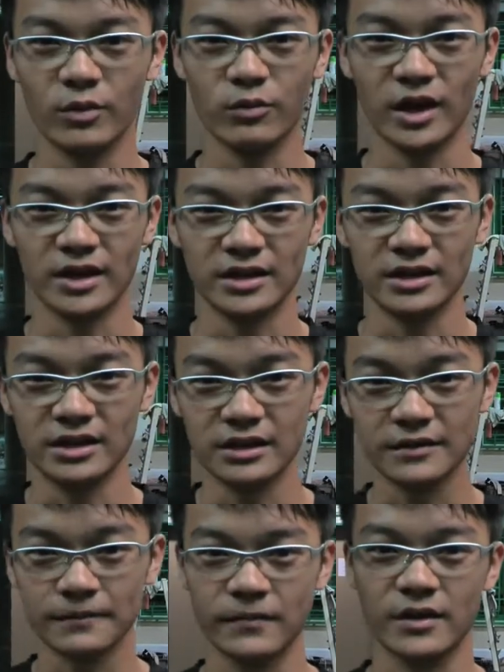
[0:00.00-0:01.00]
we are in
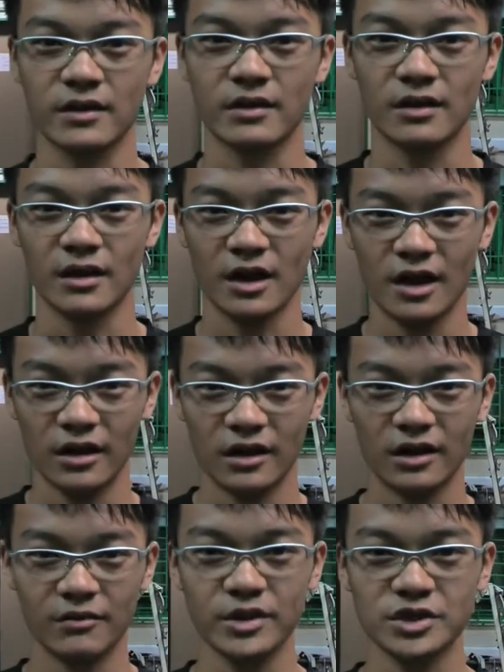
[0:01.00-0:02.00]

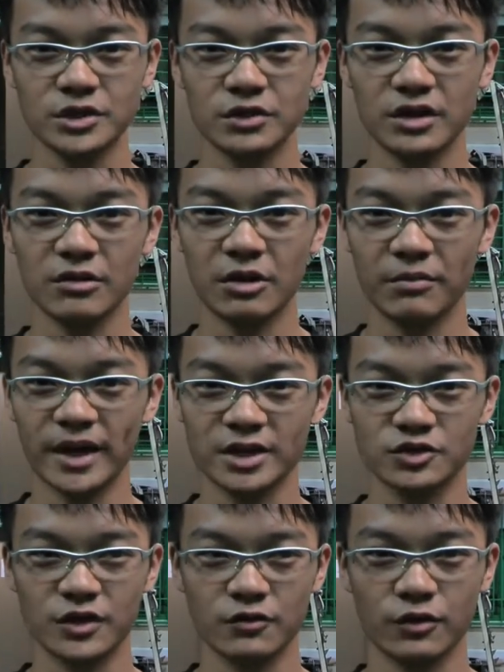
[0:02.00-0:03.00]
need. Make sure to keep your
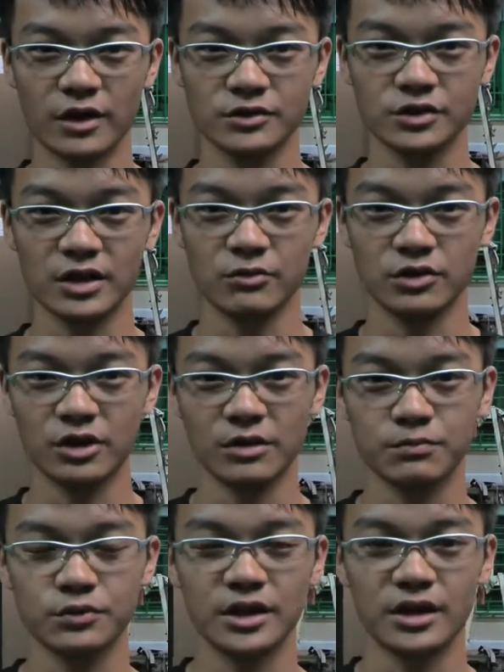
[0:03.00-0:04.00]
back straight throughout so that we do
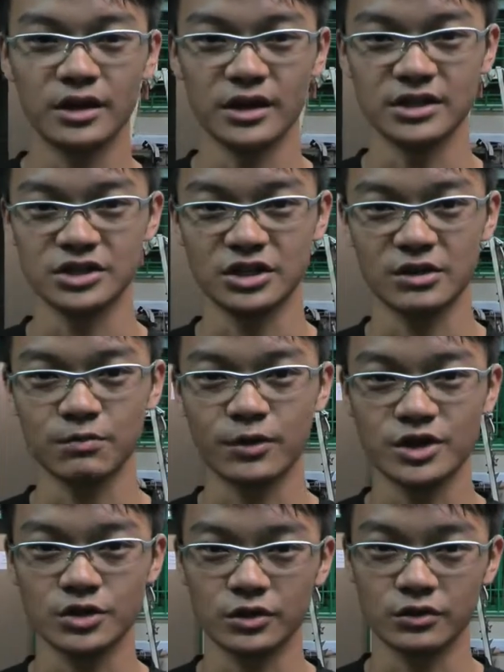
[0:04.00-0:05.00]
not put additional
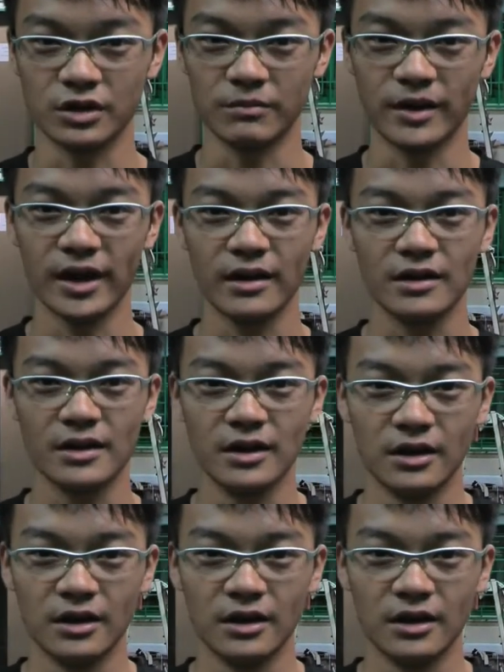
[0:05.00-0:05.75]
pressure onto the back,